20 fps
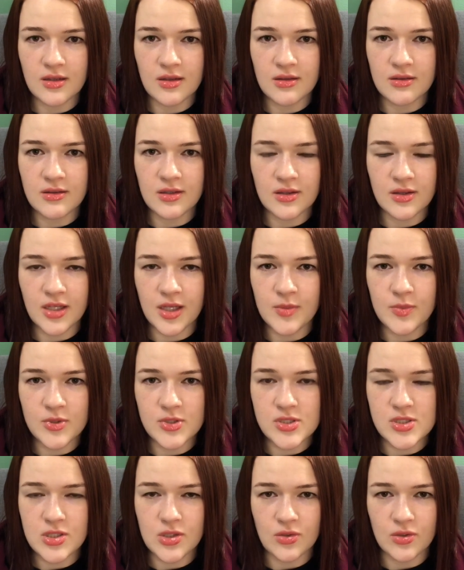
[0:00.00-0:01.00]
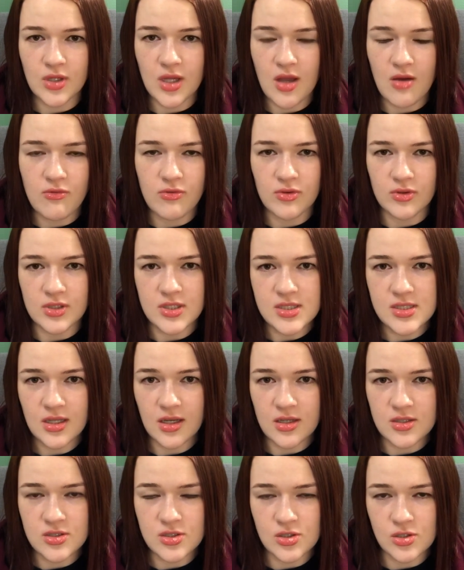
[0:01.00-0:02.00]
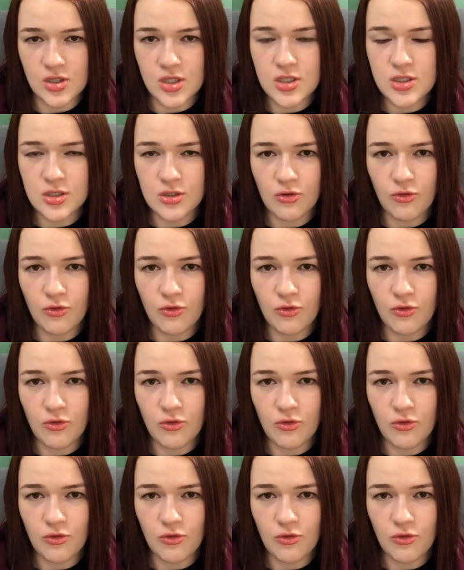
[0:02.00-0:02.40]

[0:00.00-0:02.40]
the labels don't ever list the concentration